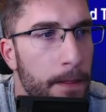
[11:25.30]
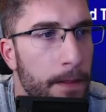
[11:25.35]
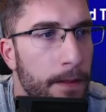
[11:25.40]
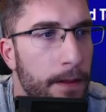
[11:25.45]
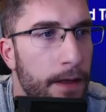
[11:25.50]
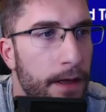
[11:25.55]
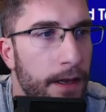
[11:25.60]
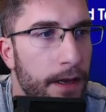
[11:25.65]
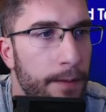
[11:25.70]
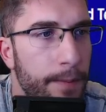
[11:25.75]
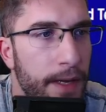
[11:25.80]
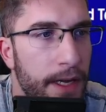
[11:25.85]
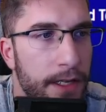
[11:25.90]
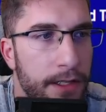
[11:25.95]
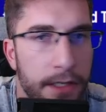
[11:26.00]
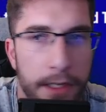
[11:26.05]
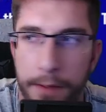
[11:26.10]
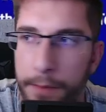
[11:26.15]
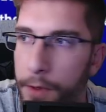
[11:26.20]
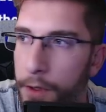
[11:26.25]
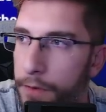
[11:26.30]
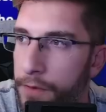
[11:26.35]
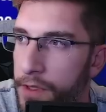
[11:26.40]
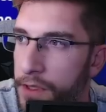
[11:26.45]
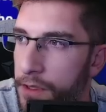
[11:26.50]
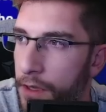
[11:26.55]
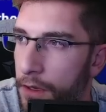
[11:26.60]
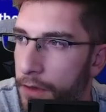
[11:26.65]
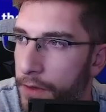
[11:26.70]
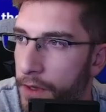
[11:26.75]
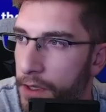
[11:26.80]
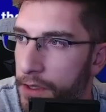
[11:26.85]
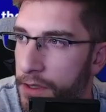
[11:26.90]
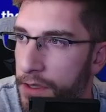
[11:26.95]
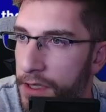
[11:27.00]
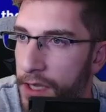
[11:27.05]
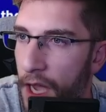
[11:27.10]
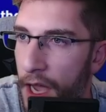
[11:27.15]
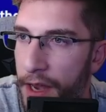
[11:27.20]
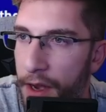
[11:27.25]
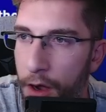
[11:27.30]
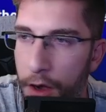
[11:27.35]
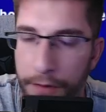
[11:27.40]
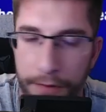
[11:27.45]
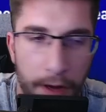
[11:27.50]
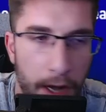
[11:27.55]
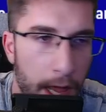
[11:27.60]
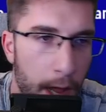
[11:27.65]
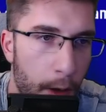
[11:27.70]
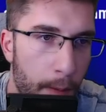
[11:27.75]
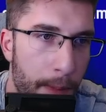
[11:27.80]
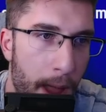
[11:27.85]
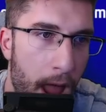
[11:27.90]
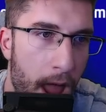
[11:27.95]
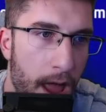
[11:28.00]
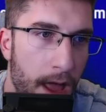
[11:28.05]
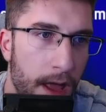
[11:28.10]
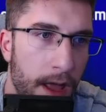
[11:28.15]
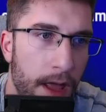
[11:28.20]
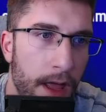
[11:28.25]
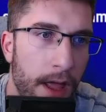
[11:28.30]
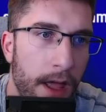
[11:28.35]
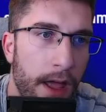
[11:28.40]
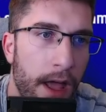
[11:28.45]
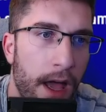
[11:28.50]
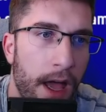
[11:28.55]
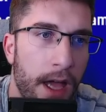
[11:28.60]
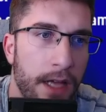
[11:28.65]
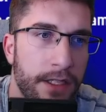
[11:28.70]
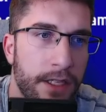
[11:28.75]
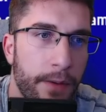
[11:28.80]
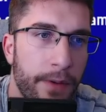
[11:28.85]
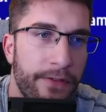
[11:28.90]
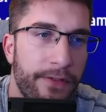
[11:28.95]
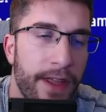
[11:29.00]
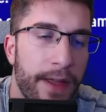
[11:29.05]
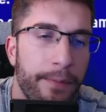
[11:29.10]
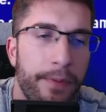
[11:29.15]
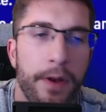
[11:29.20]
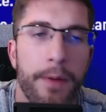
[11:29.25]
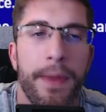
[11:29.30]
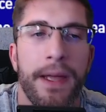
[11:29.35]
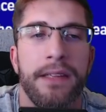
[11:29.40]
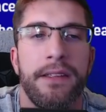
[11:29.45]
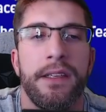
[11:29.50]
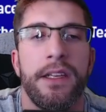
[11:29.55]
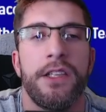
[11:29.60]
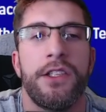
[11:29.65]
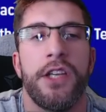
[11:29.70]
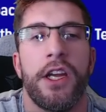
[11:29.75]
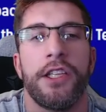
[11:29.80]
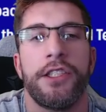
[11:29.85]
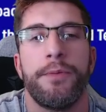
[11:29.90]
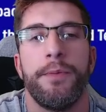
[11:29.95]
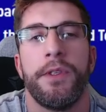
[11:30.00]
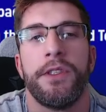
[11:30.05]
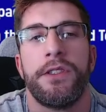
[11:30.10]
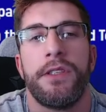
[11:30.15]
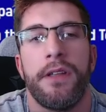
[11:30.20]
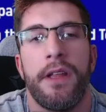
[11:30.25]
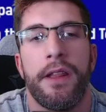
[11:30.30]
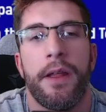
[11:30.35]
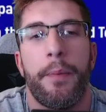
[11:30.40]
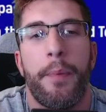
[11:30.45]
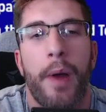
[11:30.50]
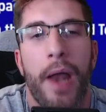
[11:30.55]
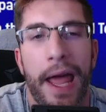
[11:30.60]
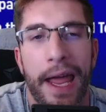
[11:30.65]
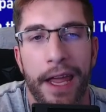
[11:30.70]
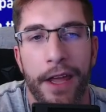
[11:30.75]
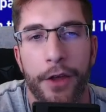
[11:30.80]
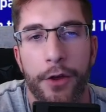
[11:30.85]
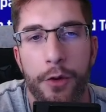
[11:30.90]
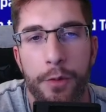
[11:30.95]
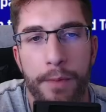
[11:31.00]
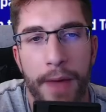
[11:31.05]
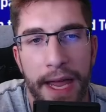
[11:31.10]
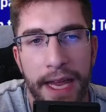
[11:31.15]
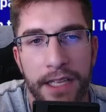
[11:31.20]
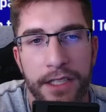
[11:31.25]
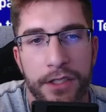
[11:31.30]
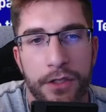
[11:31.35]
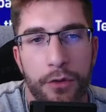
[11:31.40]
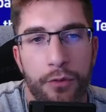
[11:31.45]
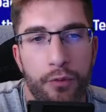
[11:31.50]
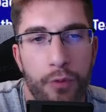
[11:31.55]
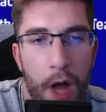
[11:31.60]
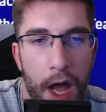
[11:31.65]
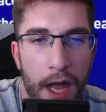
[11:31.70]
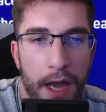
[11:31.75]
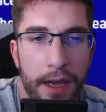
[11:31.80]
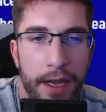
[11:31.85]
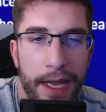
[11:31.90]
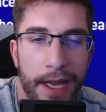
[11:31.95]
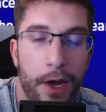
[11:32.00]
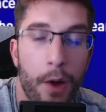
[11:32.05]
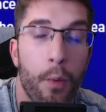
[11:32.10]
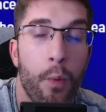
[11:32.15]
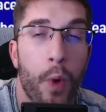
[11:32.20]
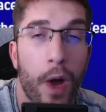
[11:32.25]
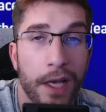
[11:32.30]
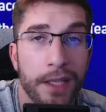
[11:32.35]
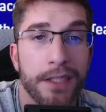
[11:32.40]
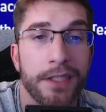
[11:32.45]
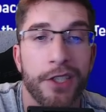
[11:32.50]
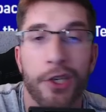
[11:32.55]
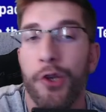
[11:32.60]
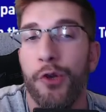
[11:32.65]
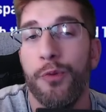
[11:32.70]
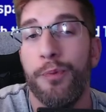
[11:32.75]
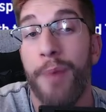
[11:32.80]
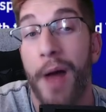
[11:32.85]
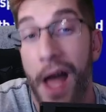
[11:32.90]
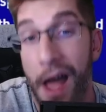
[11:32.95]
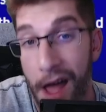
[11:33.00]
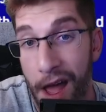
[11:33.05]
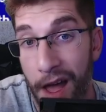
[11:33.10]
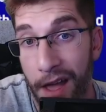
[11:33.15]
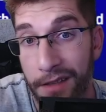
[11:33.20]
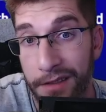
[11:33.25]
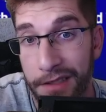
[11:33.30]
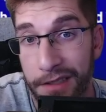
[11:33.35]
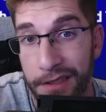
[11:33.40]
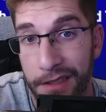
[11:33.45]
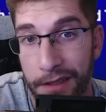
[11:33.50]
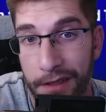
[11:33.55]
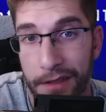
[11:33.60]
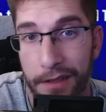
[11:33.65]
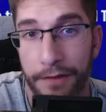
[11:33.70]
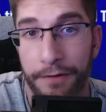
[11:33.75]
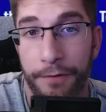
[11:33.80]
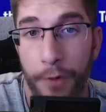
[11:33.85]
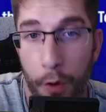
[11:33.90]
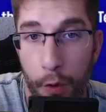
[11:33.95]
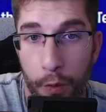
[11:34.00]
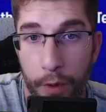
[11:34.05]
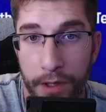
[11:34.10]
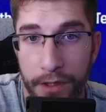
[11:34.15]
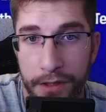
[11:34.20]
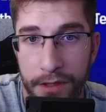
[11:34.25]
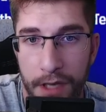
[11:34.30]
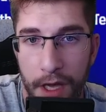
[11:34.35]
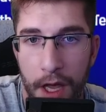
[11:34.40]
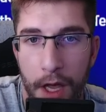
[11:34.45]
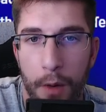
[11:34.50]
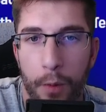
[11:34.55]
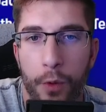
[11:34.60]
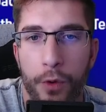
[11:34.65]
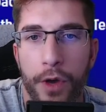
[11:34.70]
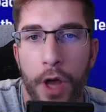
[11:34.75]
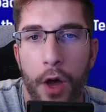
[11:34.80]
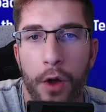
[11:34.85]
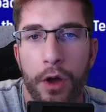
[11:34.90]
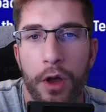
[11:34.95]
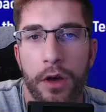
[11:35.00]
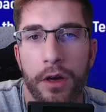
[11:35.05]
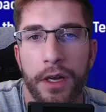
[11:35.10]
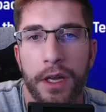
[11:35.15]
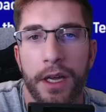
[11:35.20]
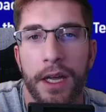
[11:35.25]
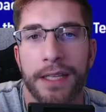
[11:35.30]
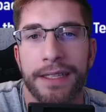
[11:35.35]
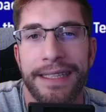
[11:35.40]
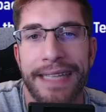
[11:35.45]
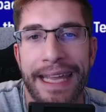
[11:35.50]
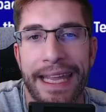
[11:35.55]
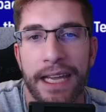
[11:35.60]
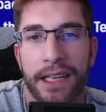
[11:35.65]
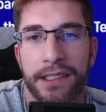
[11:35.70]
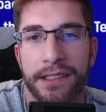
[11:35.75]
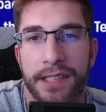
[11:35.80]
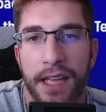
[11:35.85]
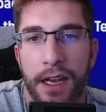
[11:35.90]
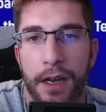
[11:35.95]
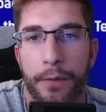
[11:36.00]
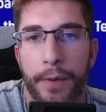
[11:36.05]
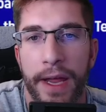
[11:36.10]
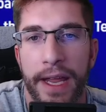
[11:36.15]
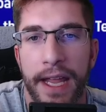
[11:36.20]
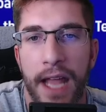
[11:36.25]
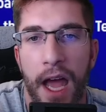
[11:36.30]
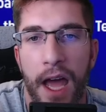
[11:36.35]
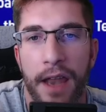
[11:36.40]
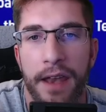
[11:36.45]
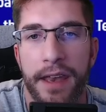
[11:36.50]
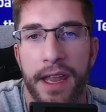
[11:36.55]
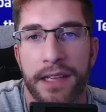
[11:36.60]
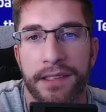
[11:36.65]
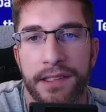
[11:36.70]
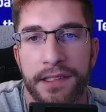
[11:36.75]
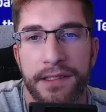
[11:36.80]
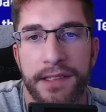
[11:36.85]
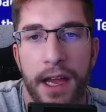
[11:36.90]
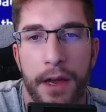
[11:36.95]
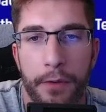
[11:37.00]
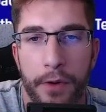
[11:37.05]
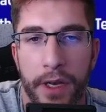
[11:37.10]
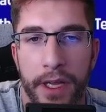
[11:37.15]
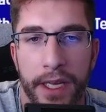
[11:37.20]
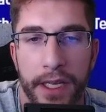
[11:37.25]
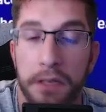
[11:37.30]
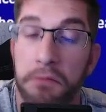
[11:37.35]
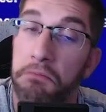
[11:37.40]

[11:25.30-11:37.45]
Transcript: Now, let me actually move this over. It's cutting it off a little bit. So we've implemented adjustments so that the player who makes the run in a 1-2 pass, the forwards, will no longer de-accelerate unnecessarily.